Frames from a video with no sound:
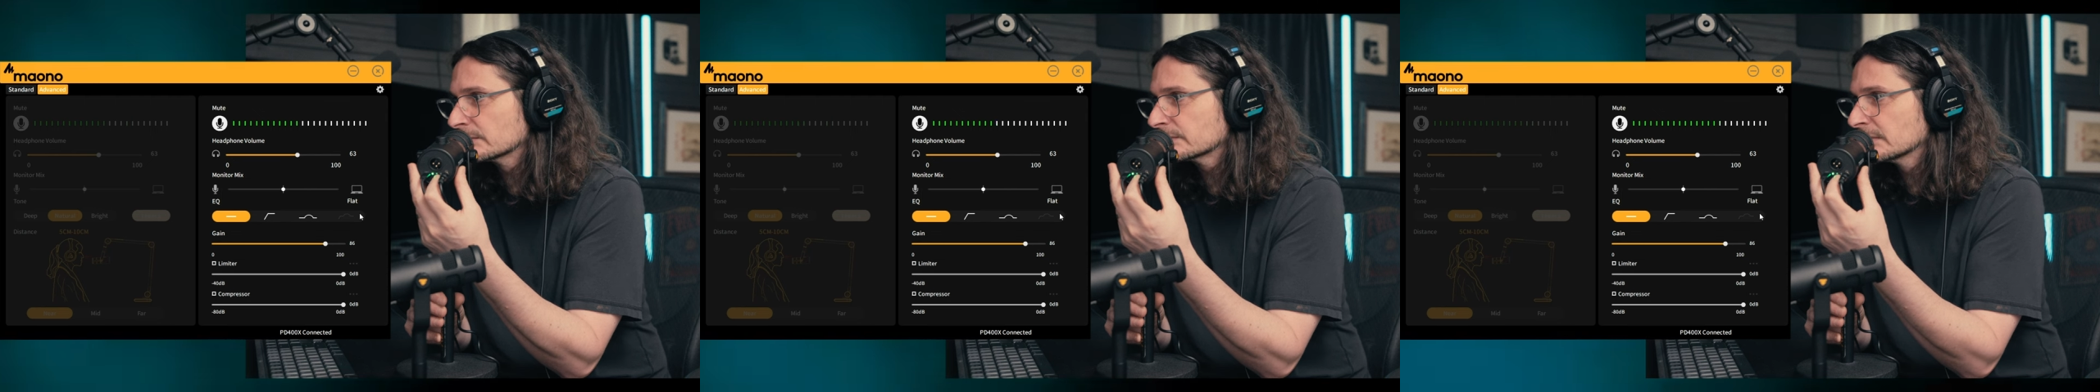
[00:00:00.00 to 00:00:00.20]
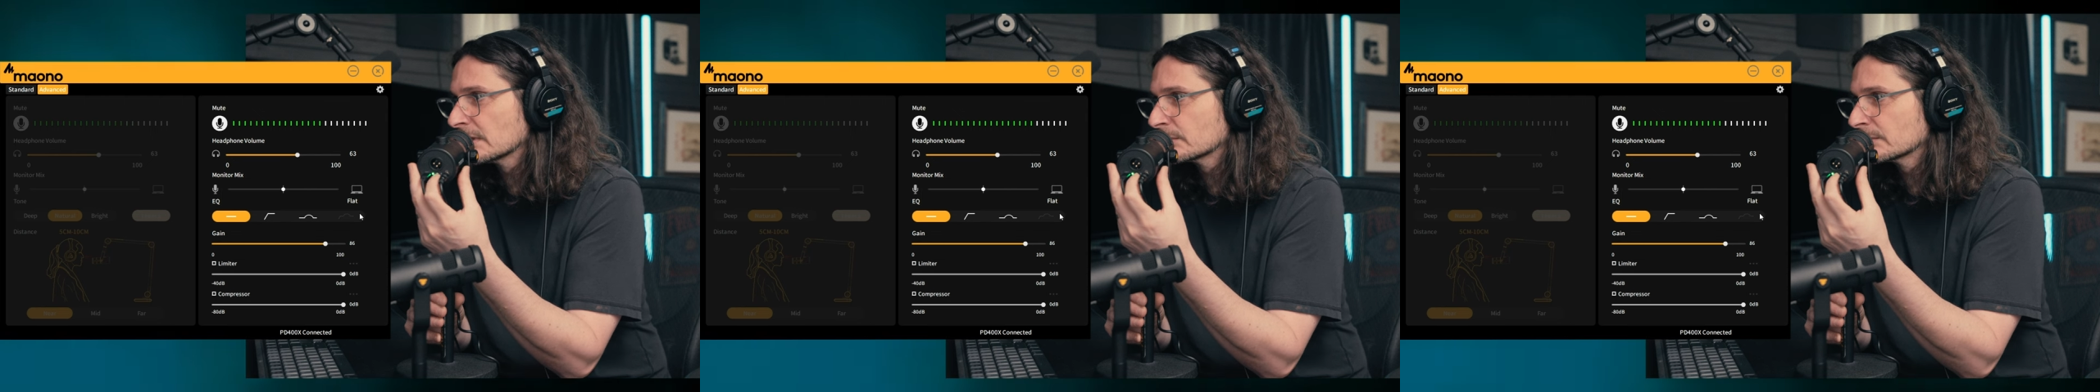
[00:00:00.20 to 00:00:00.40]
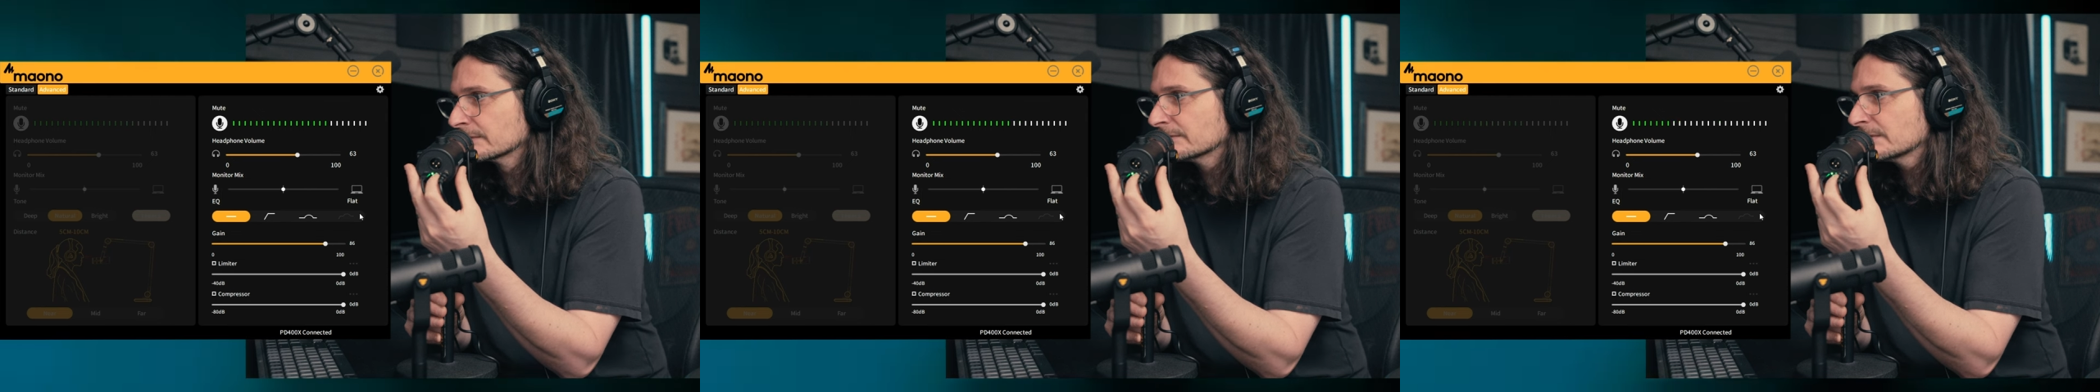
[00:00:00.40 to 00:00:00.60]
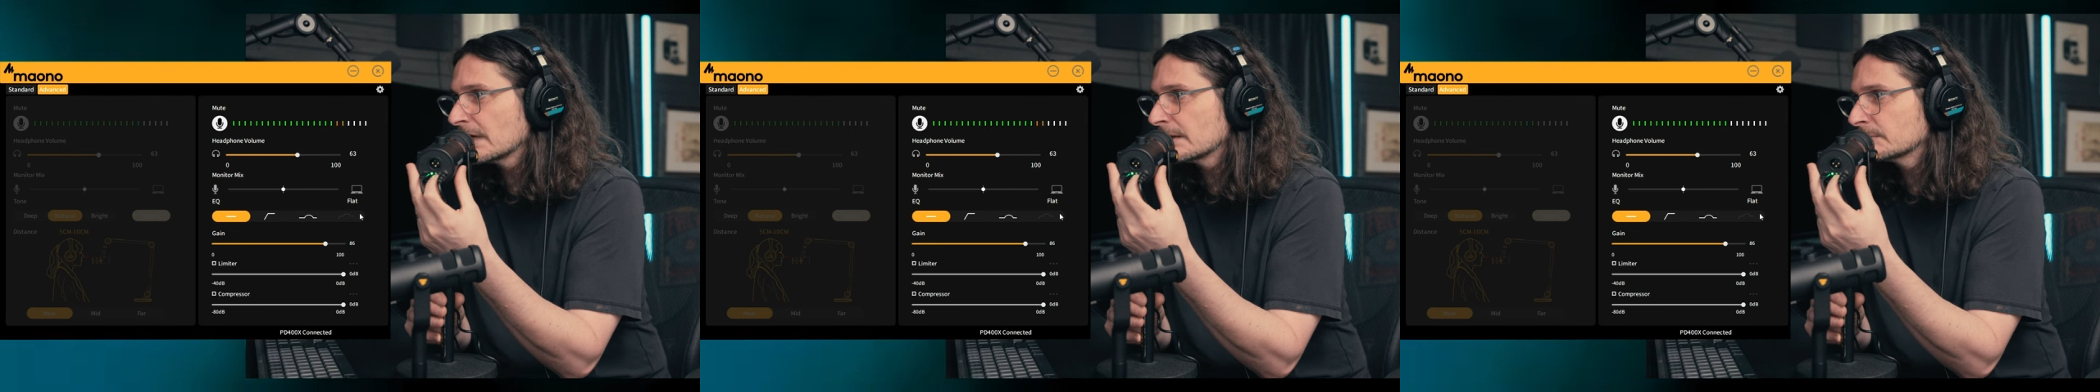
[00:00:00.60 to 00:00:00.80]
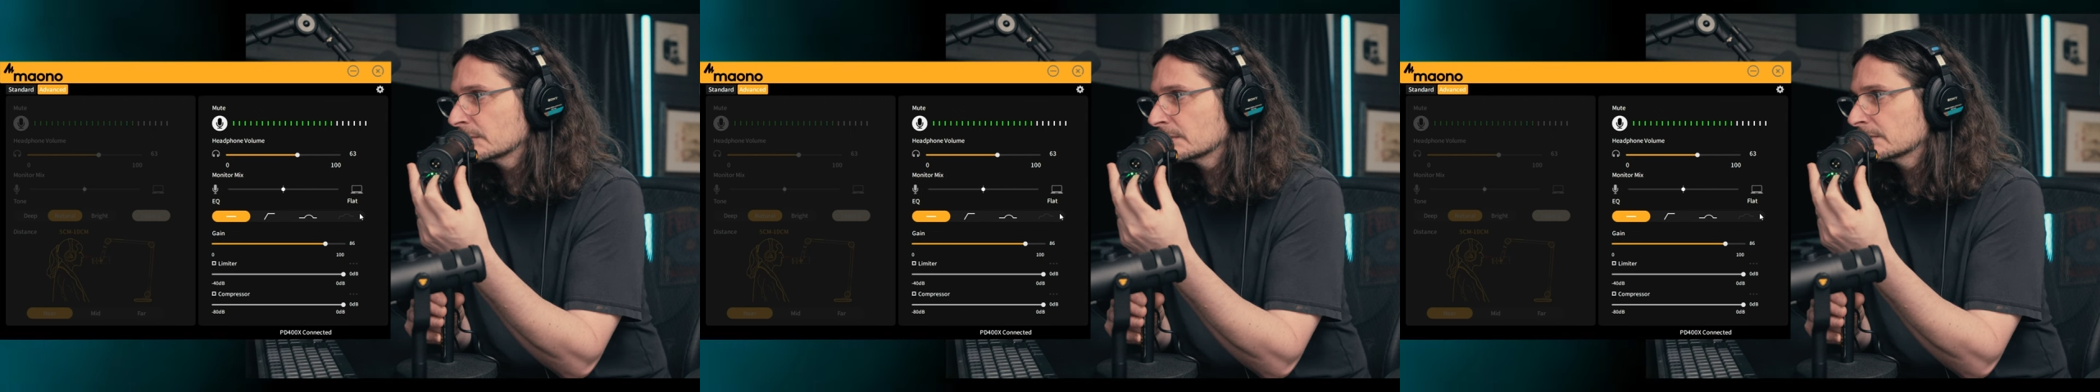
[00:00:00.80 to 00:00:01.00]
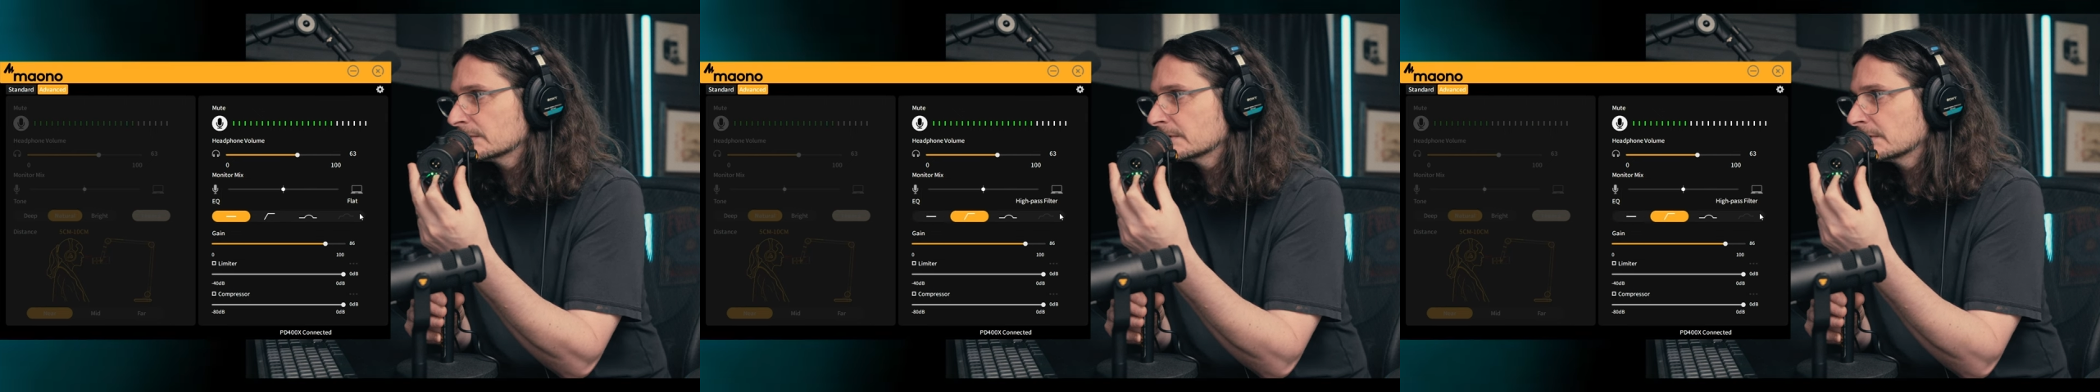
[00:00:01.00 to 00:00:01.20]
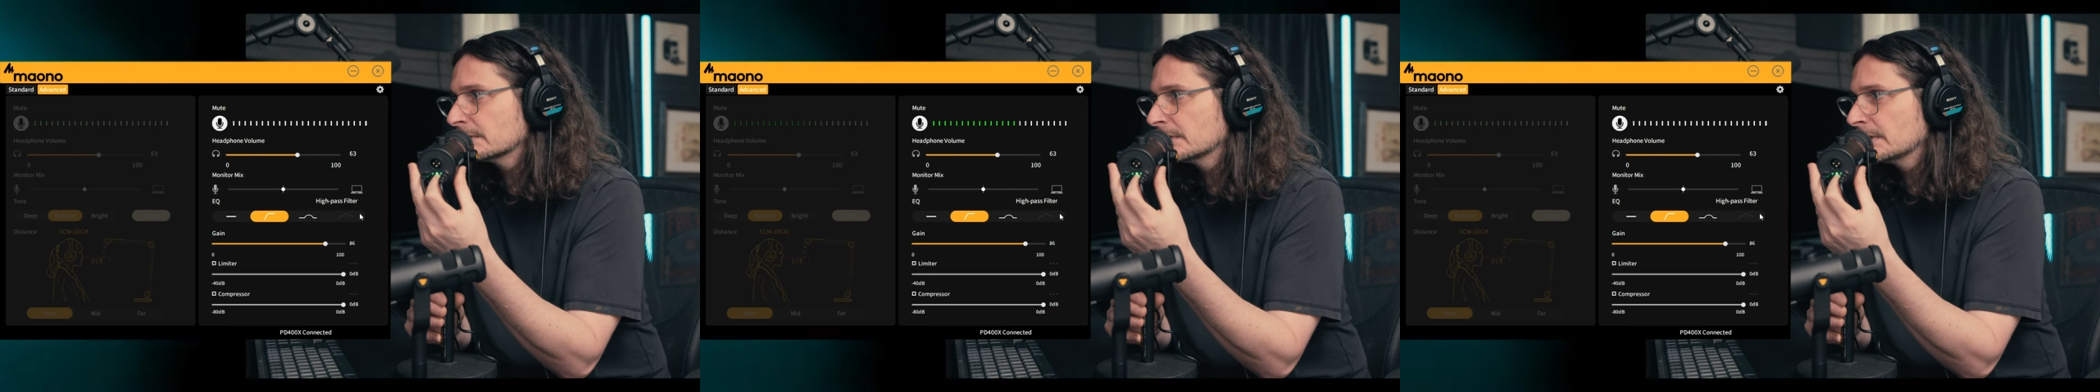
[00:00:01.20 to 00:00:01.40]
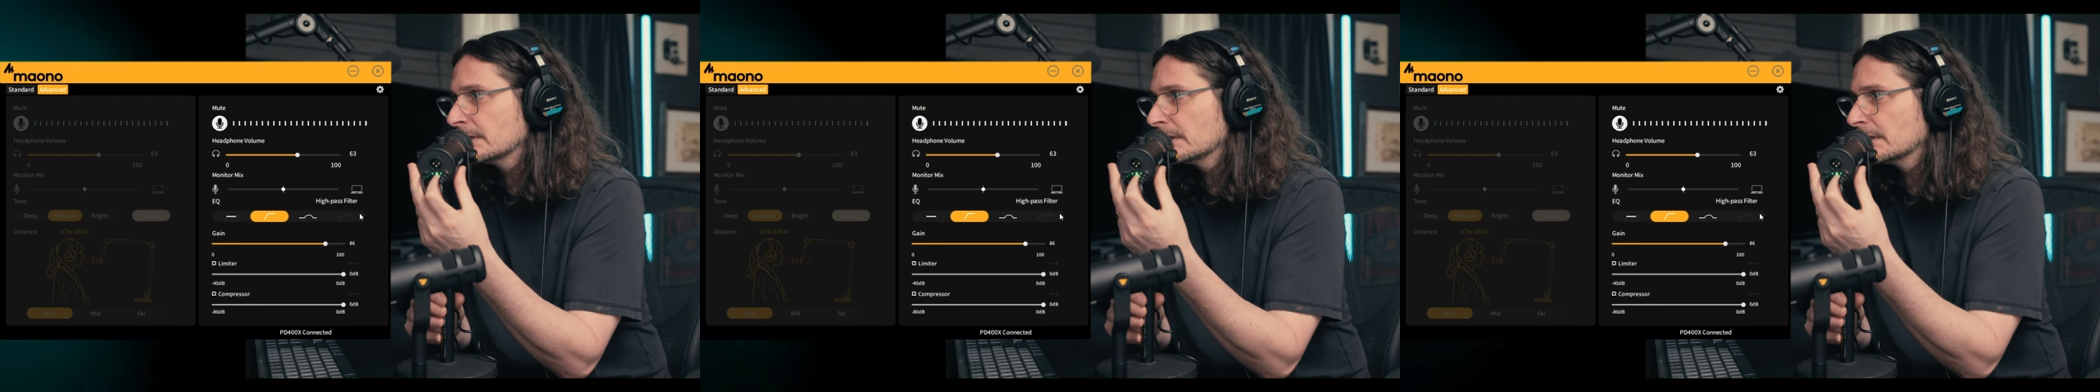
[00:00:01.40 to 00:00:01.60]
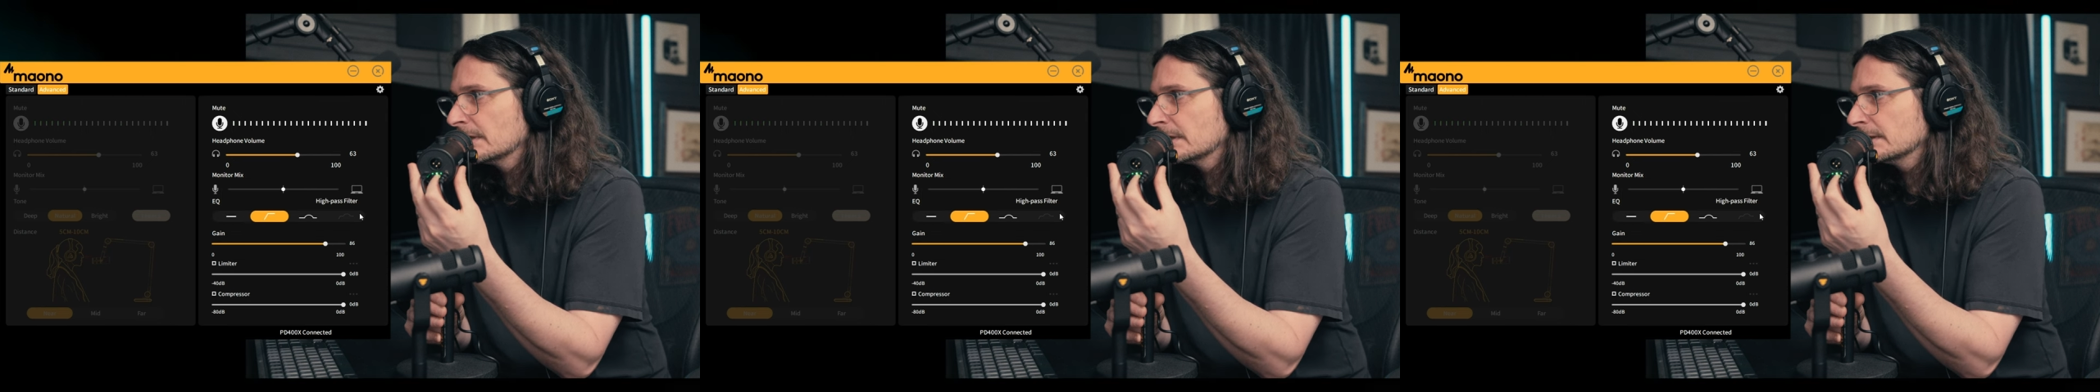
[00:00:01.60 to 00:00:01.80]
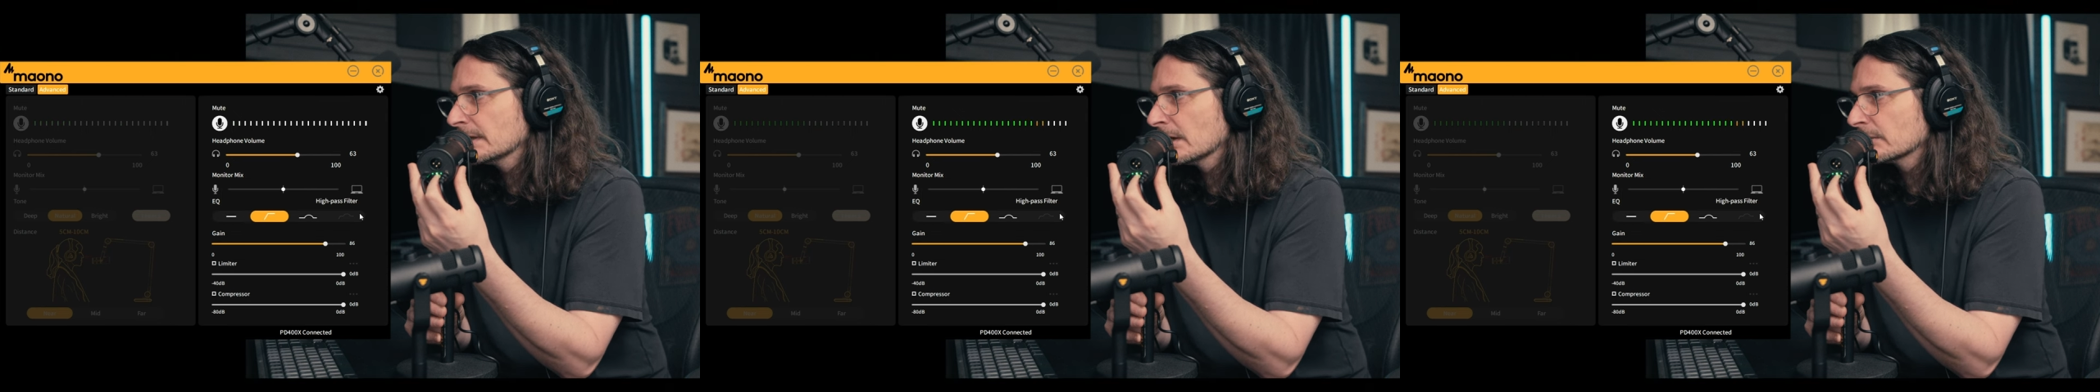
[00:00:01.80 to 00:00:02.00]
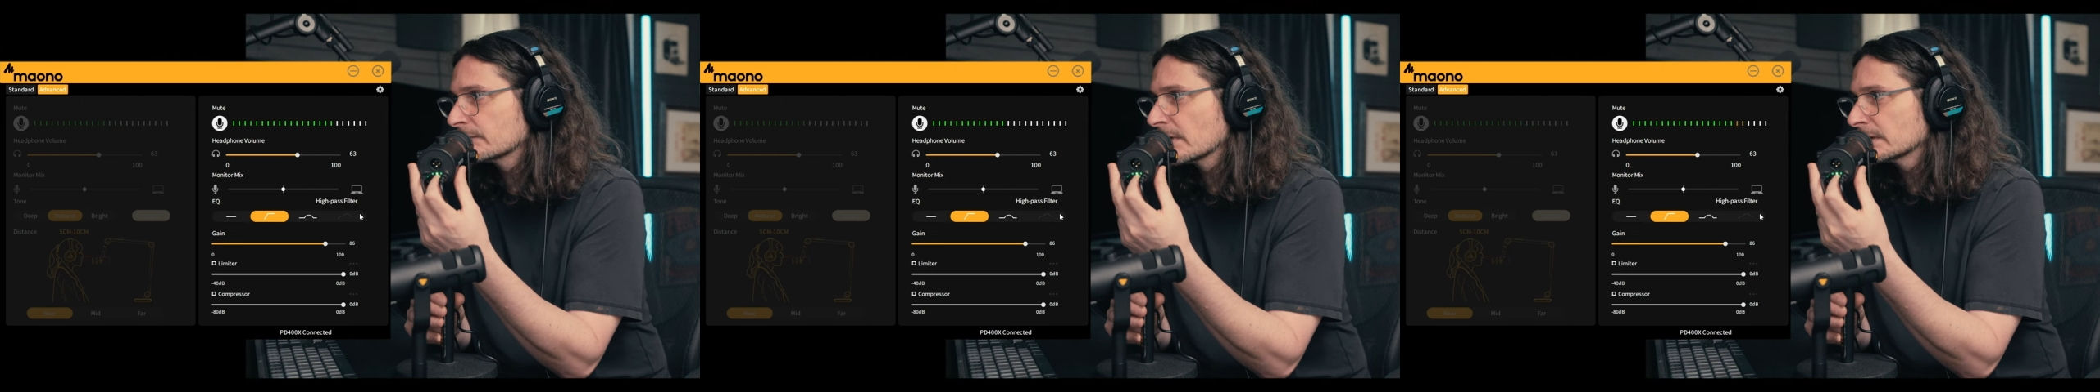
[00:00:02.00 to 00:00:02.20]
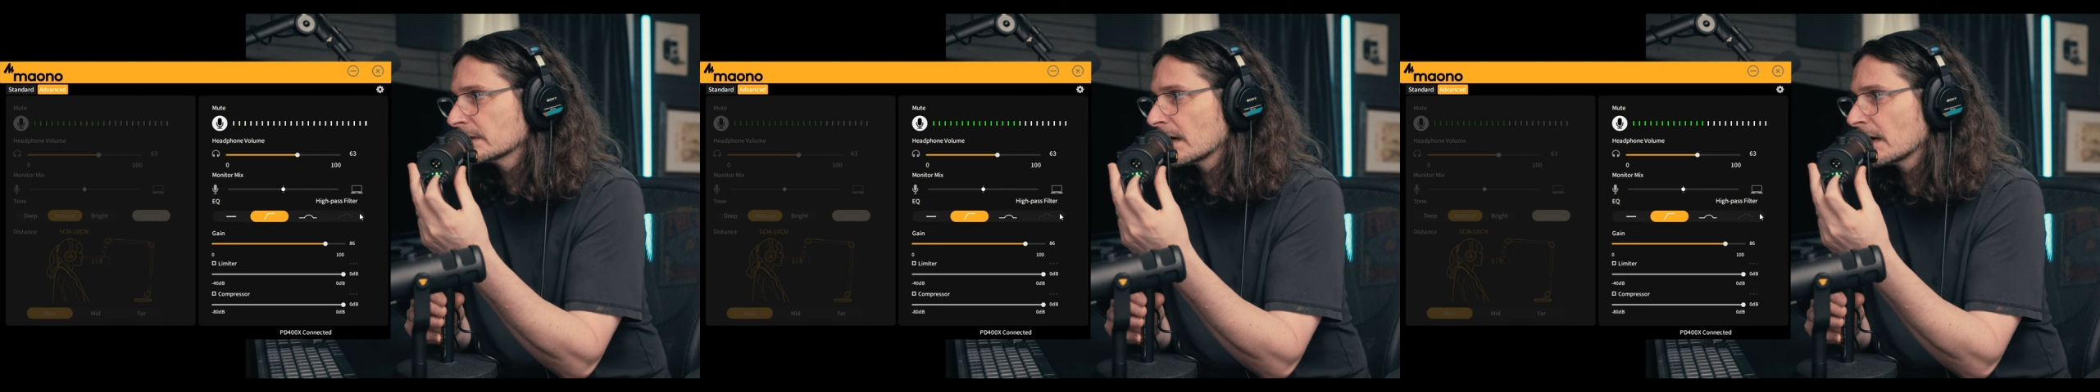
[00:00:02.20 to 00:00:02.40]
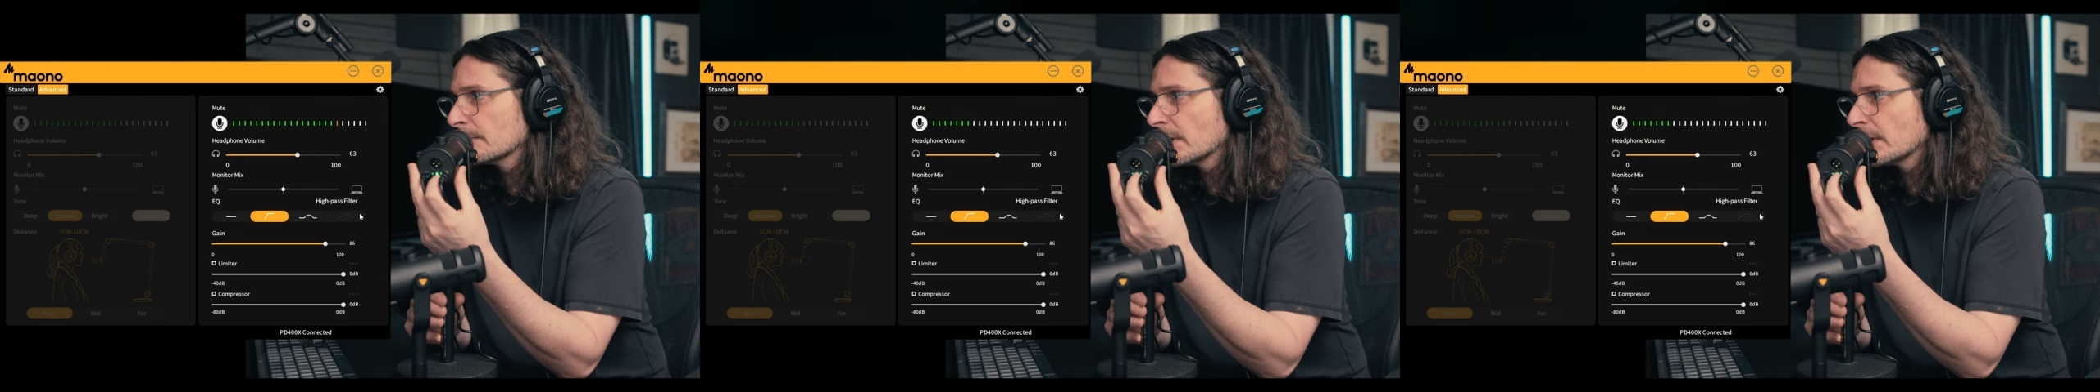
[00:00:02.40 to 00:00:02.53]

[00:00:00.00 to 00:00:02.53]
So now we're in flat mode. Now we've got the high